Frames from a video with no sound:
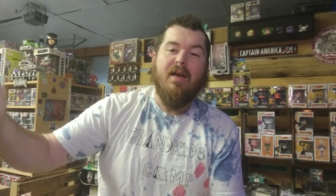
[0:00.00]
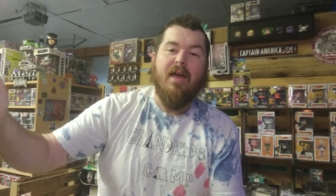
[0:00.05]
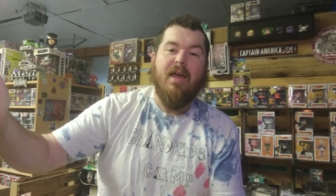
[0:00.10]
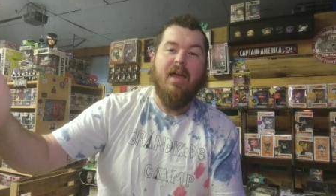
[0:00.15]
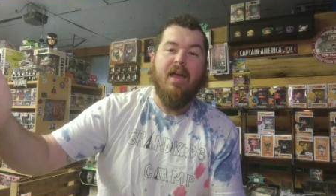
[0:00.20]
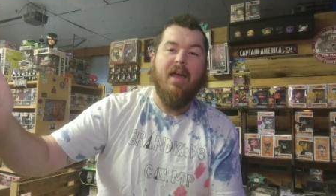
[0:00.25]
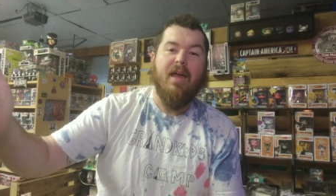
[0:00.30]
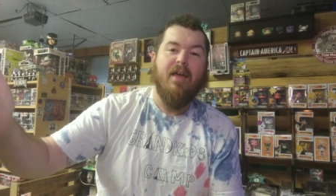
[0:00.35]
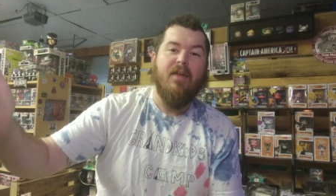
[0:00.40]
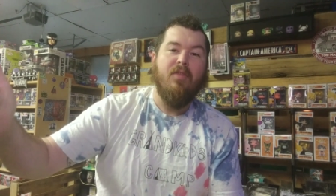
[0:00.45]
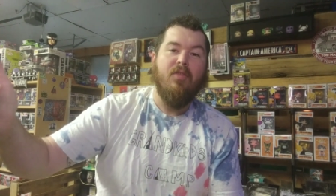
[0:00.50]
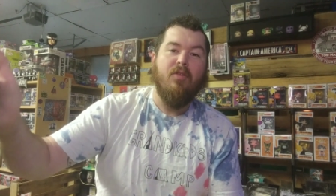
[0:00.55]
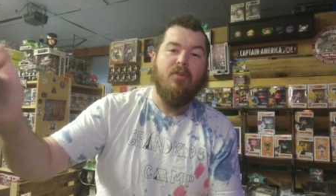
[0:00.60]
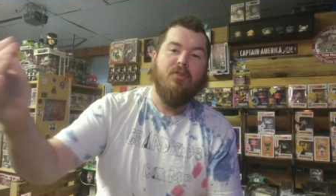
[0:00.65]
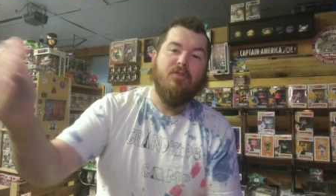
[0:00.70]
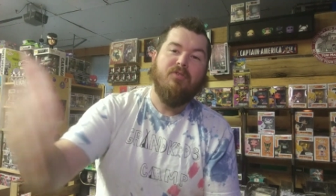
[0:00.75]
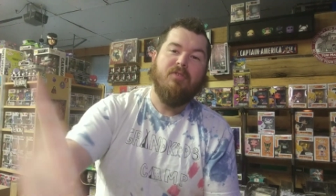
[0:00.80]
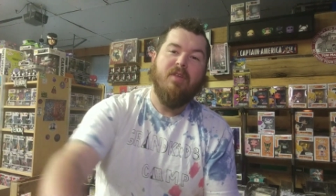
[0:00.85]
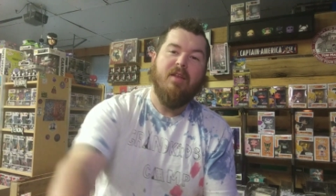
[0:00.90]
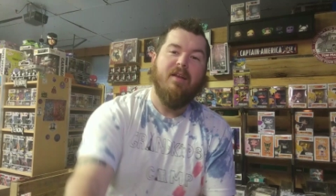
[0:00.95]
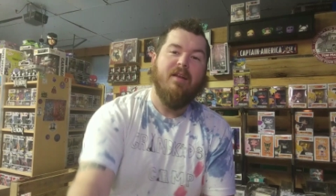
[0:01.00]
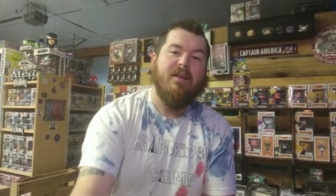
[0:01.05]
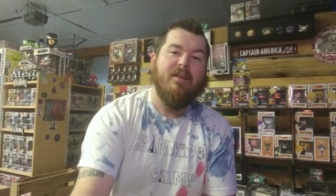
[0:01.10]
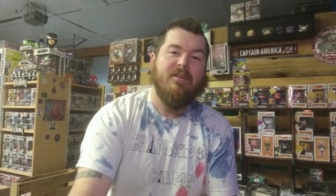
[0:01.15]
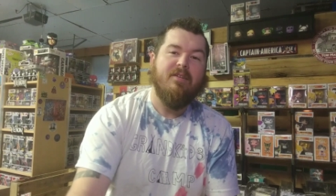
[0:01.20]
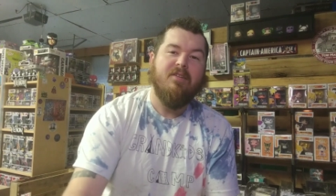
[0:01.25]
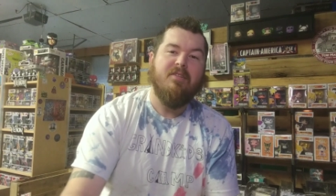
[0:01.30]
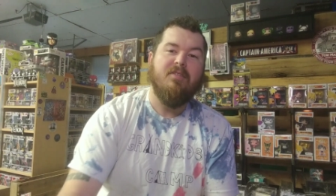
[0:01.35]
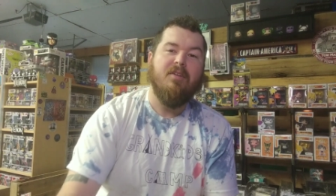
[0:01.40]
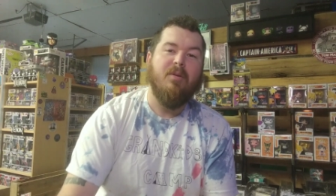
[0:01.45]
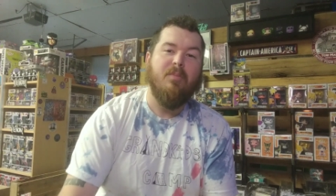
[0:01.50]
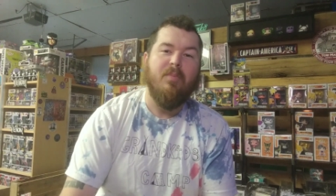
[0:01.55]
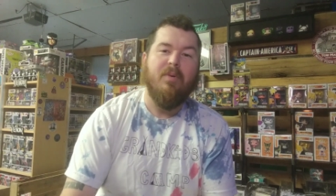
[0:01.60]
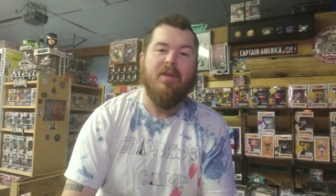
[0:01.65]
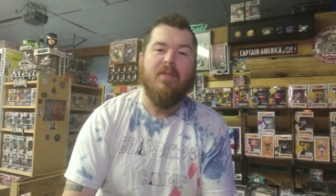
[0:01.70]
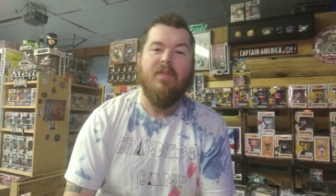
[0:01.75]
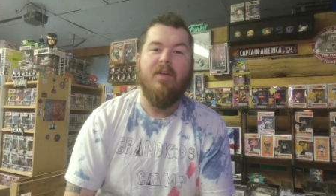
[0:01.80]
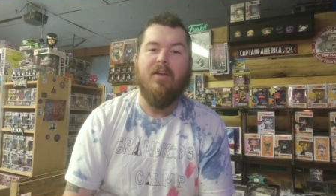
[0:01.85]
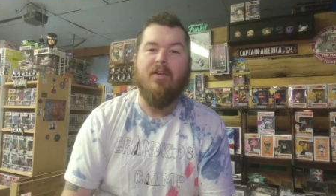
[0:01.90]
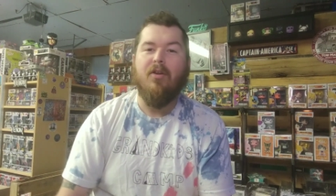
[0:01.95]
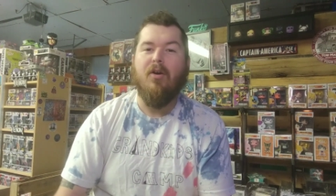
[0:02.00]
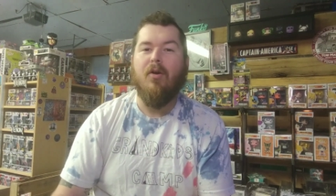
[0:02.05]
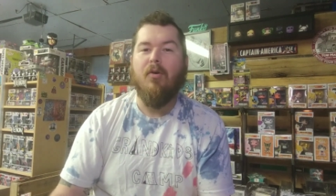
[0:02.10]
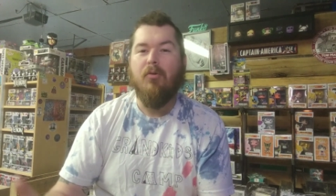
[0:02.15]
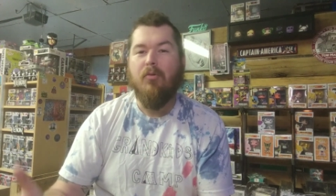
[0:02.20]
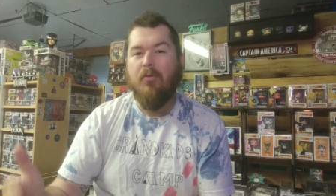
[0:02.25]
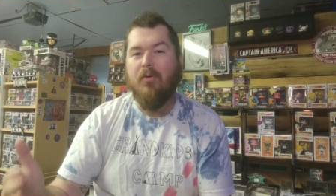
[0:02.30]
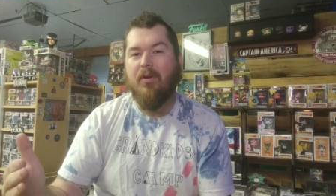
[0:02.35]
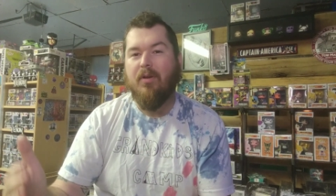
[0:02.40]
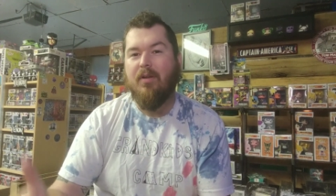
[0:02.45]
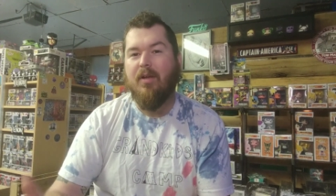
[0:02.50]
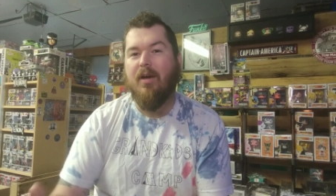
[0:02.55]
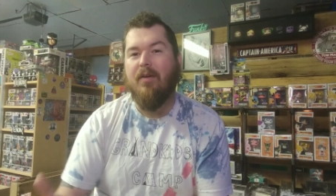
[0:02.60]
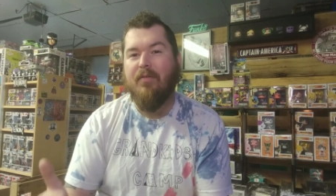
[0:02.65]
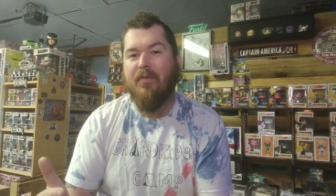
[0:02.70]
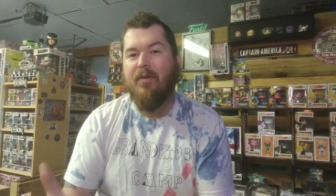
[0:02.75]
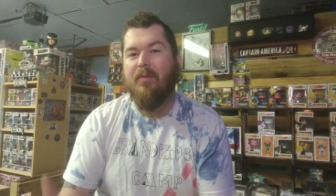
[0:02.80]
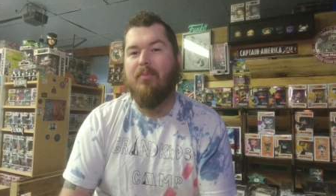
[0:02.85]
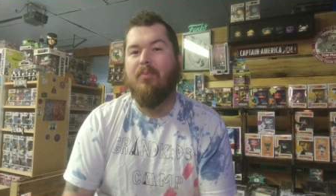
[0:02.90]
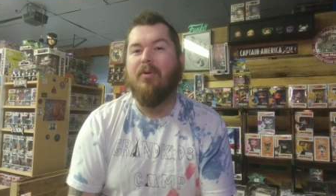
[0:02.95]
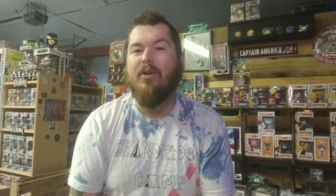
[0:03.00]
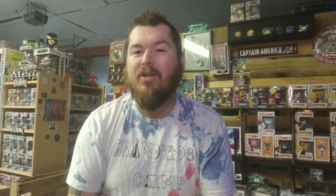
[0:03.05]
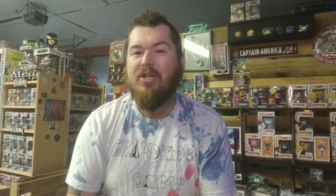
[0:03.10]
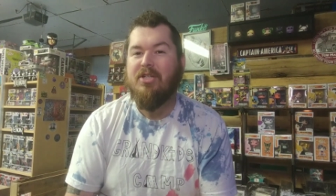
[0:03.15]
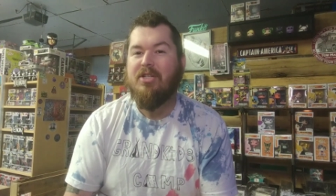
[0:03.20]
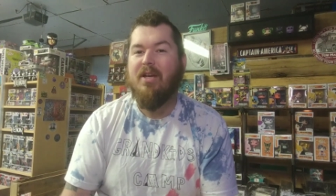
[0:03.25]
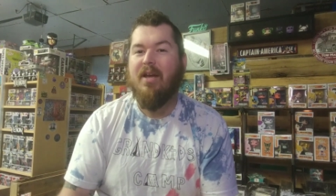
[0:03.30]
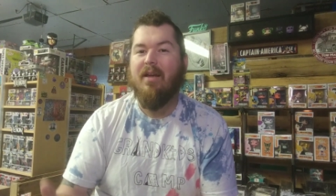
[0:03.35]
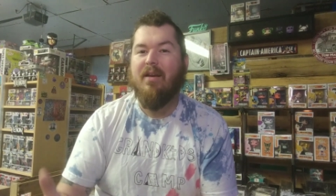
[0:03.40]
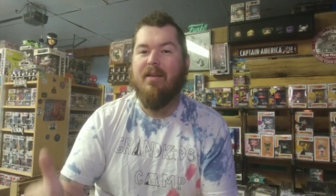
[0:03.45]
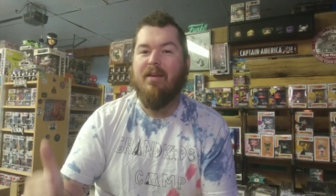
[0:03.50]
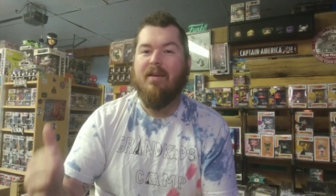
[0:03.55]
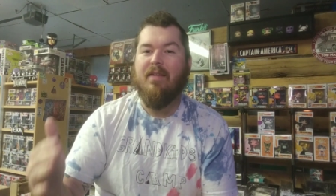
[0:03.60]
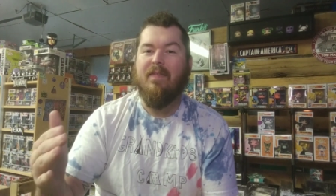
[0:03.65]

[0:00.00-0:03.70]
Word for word: And they're sending it to somebody they know who would love and appreciate it,